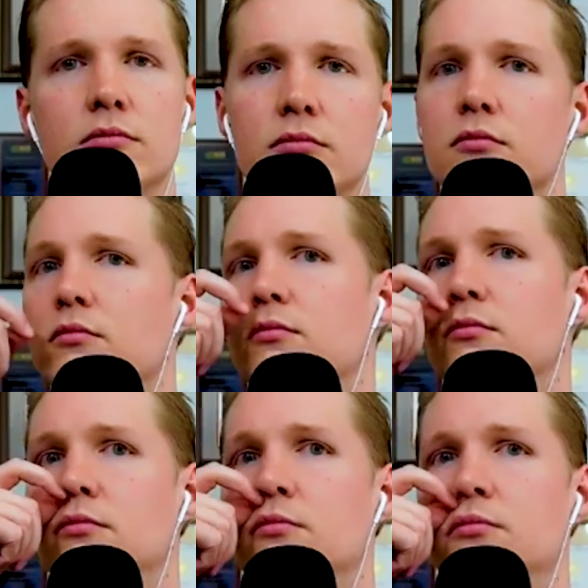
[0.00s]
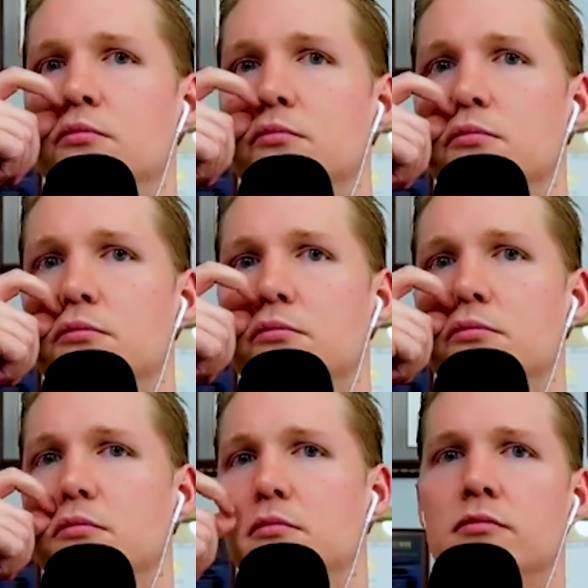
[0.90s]

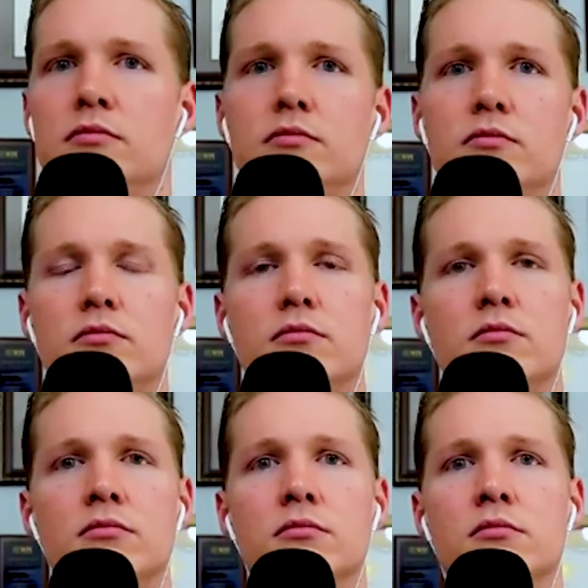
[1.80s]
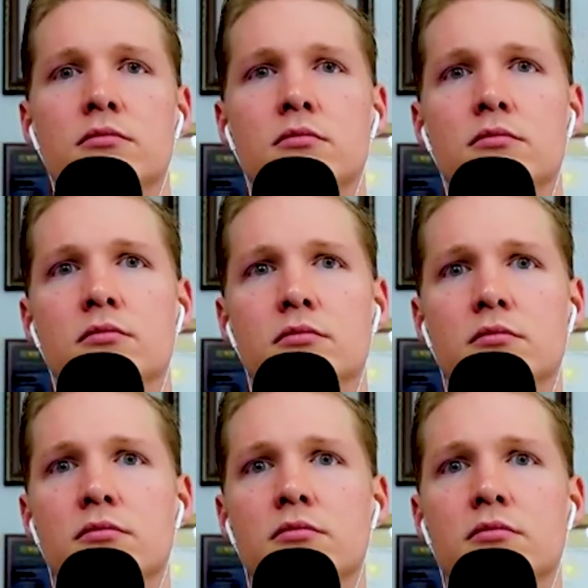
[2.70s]

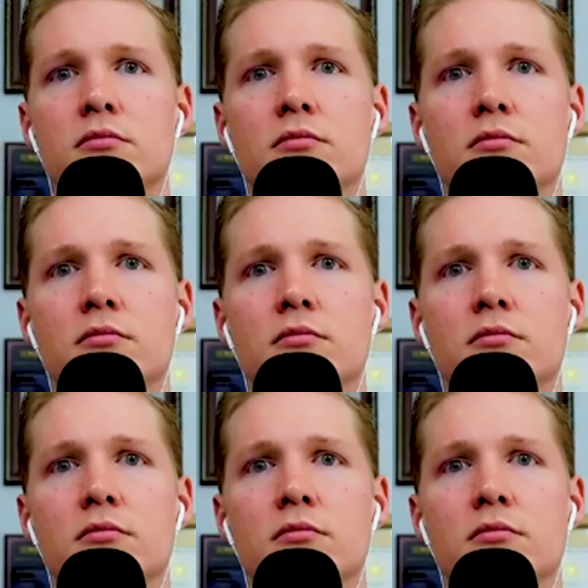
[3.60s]
[no speech]